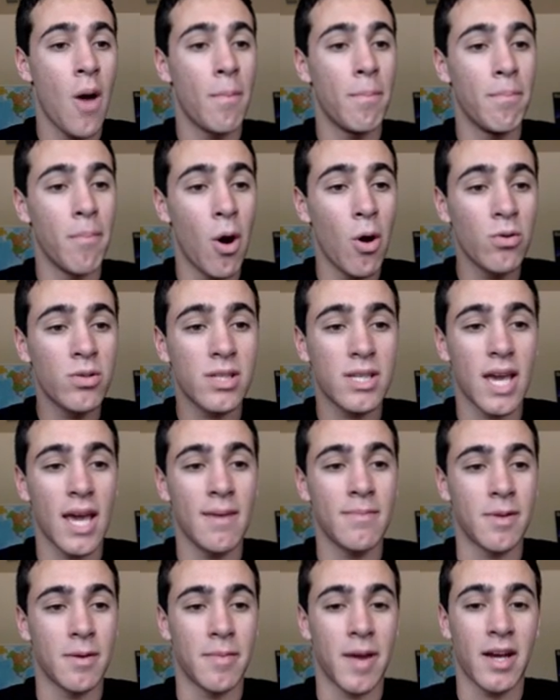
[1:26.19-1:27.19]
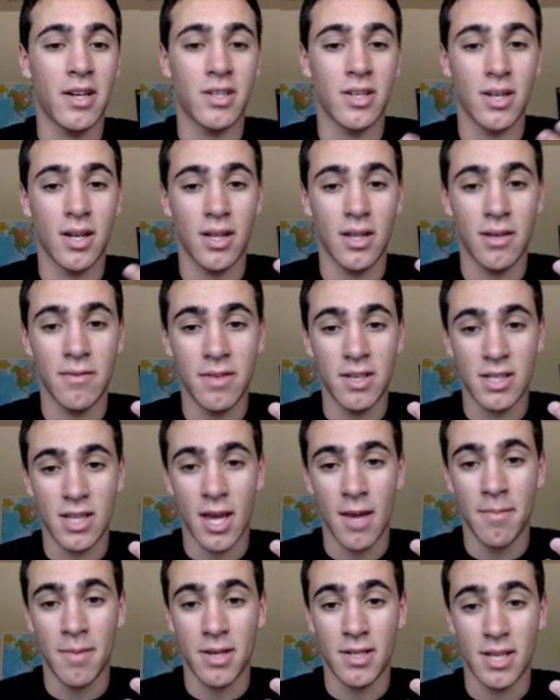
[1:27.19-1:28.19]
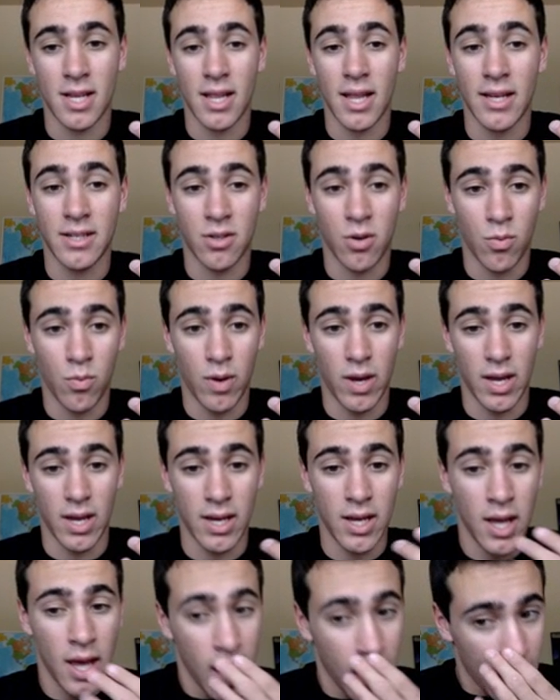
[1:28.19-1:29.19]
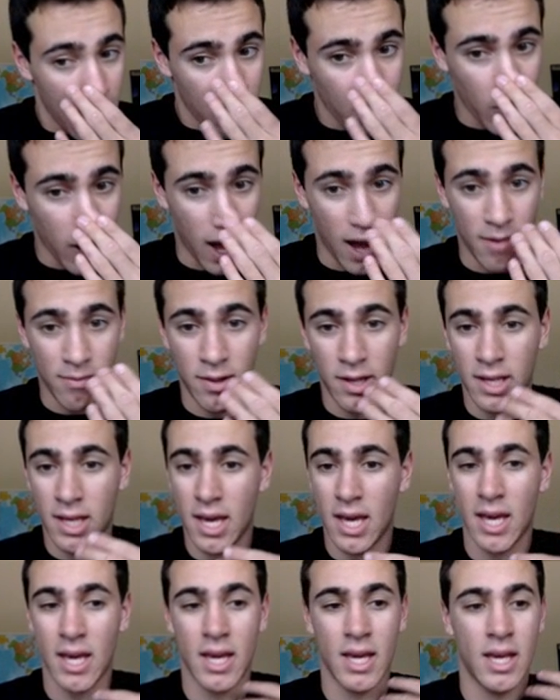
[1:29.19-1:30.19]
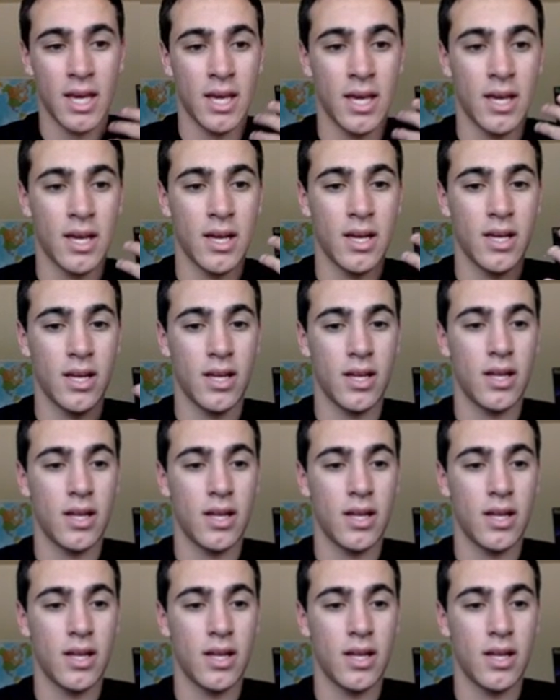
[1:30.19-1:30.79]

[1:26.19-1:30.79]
Most games, I'm actually going to leave this game because I like to win, will have like a,